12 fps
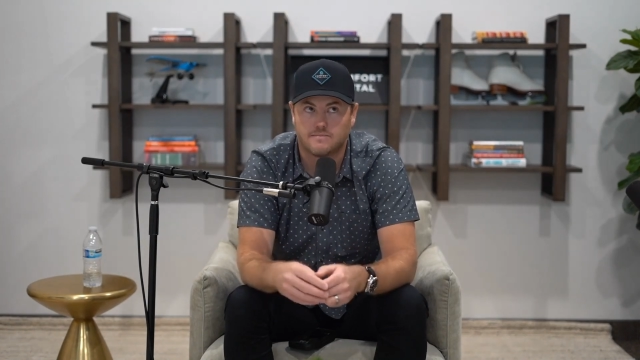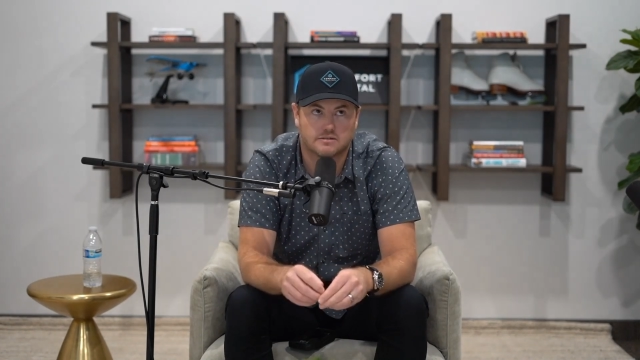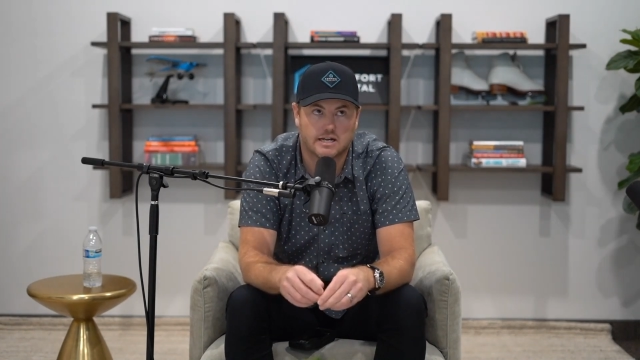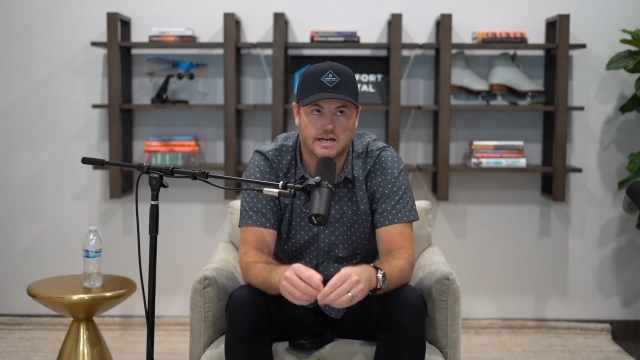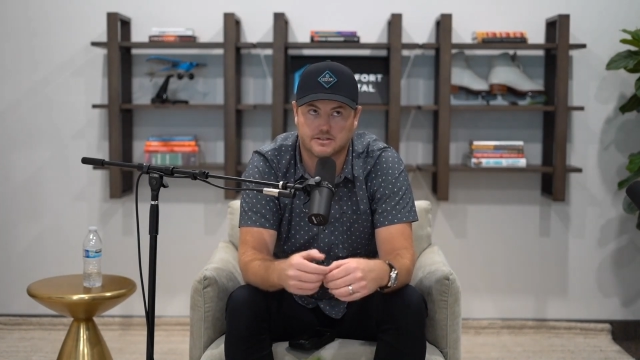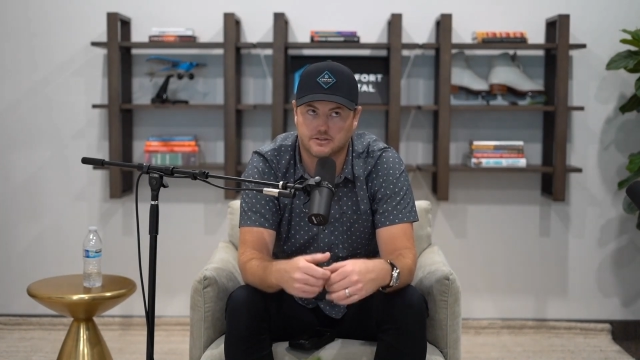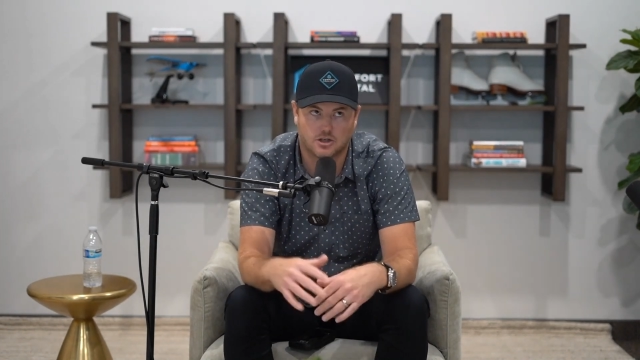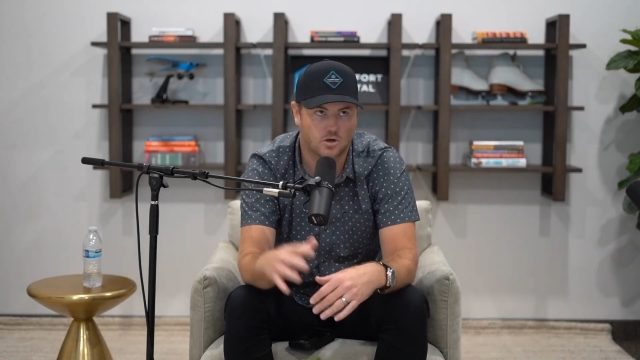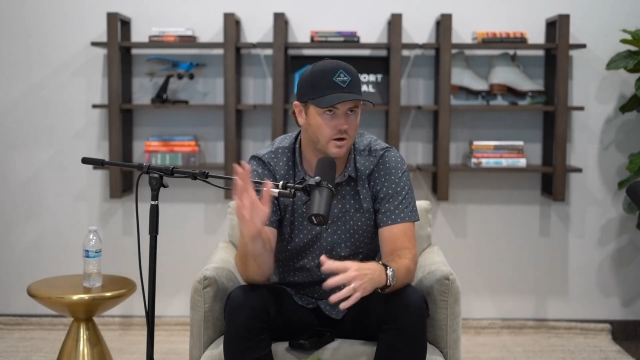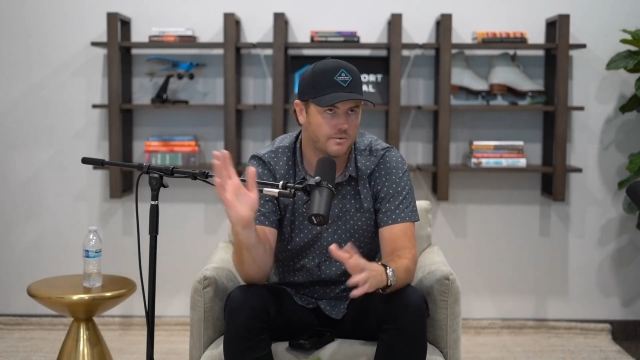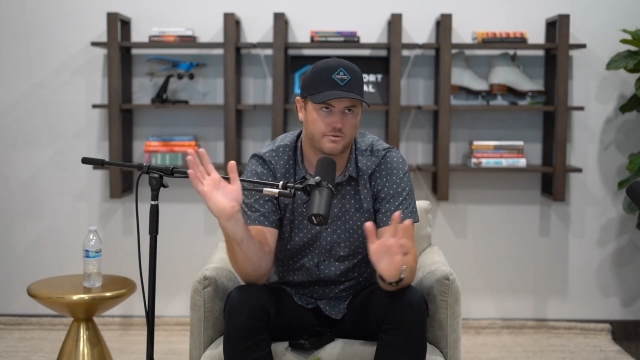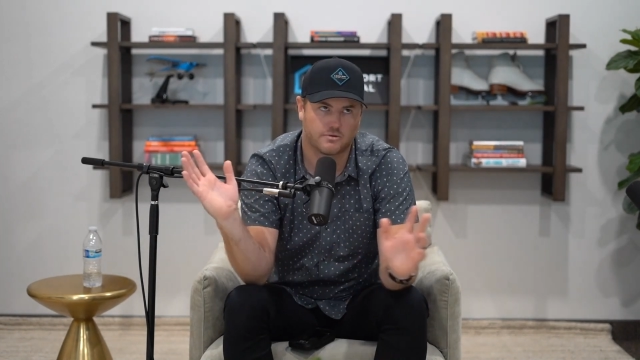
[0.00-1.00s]
as you go
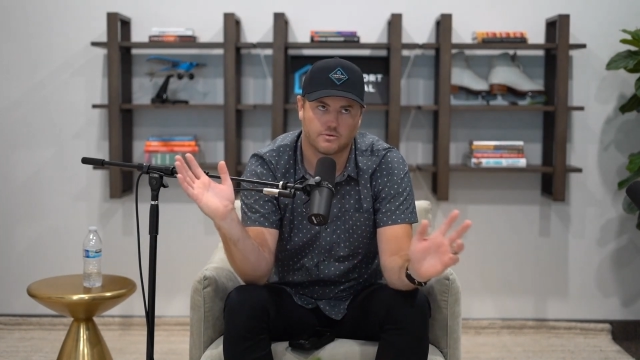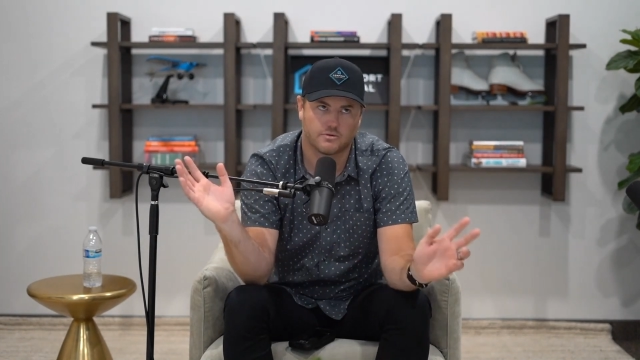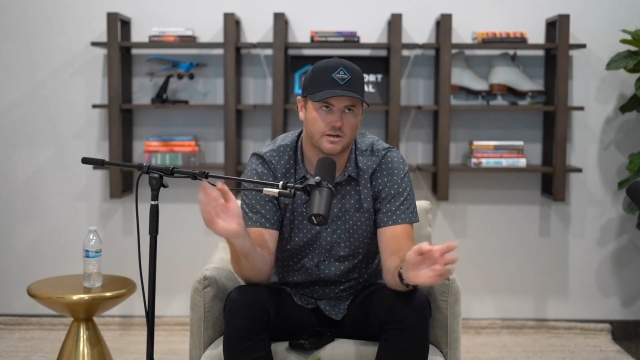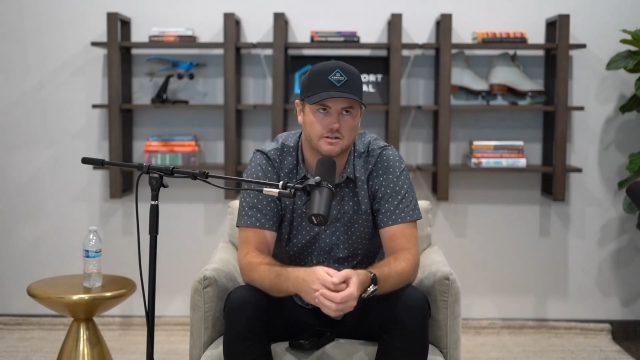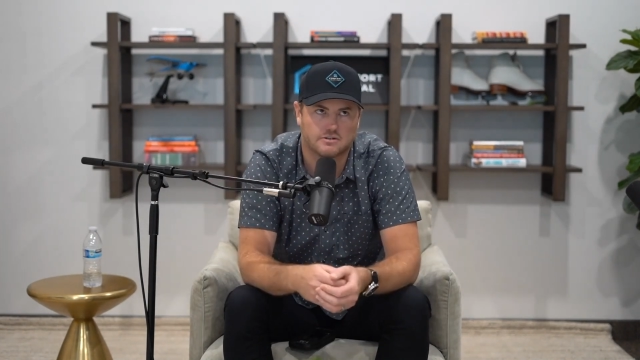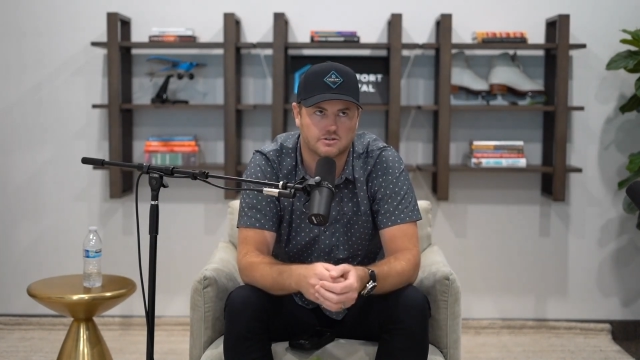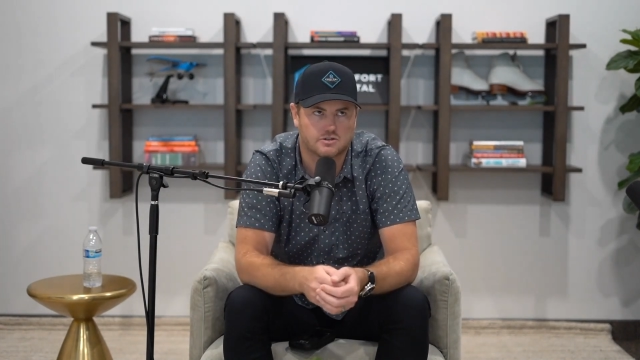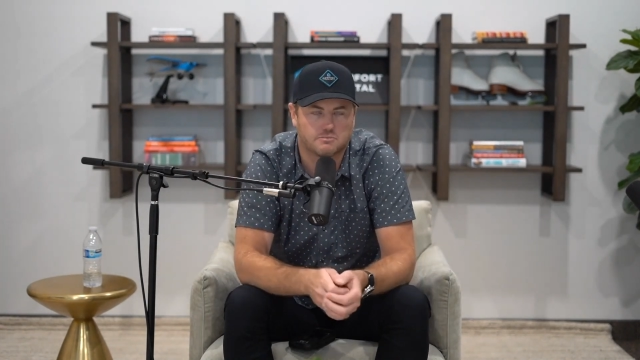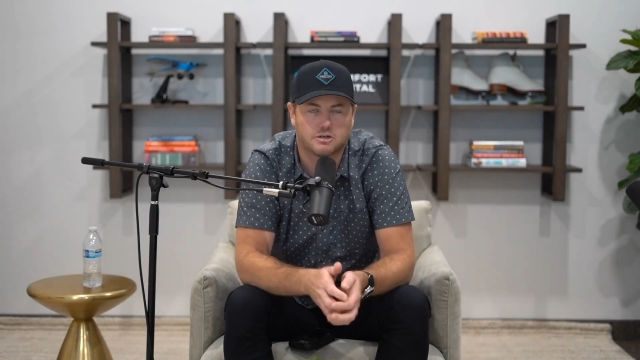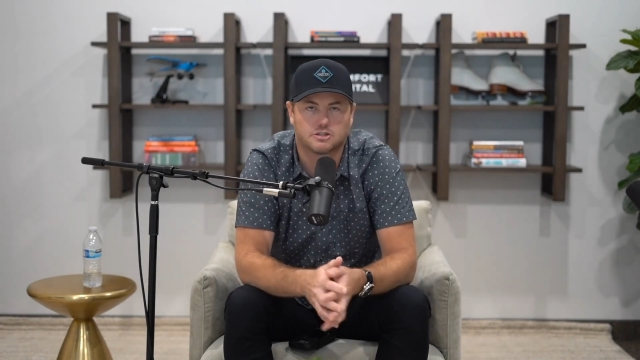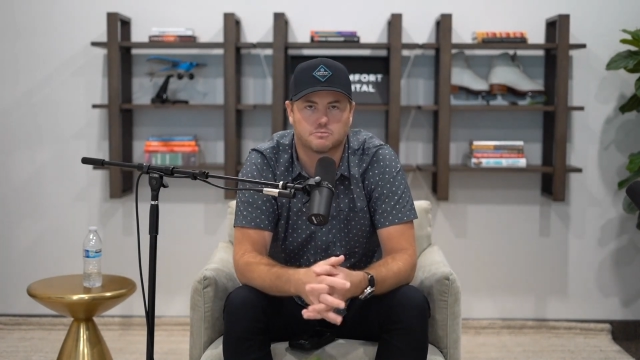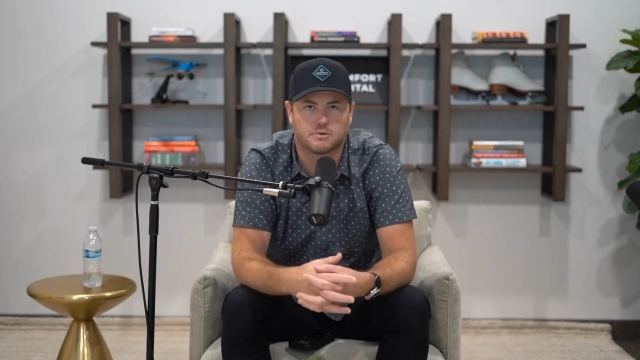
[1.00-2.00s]
up through there's a
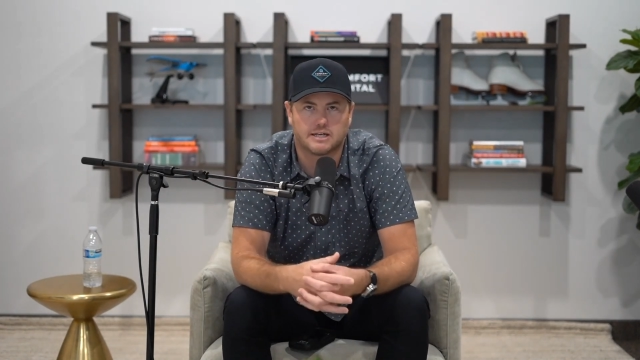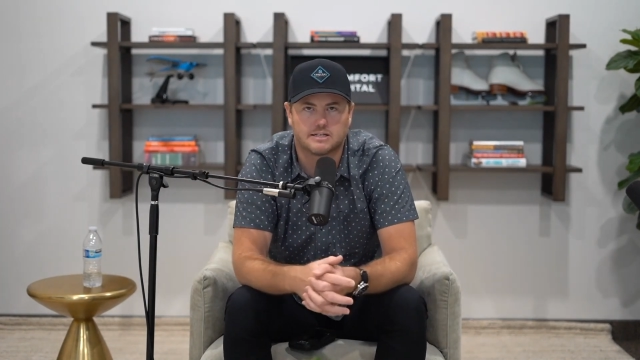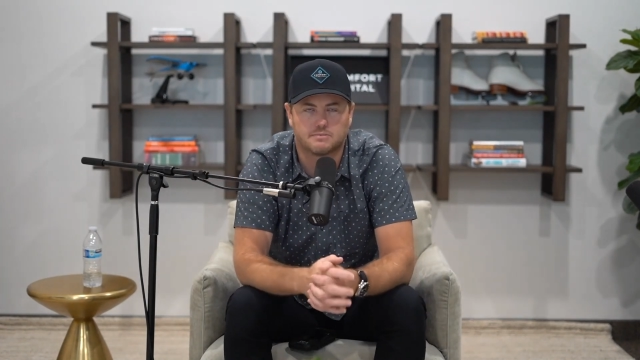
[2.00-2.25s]
bunch of planes,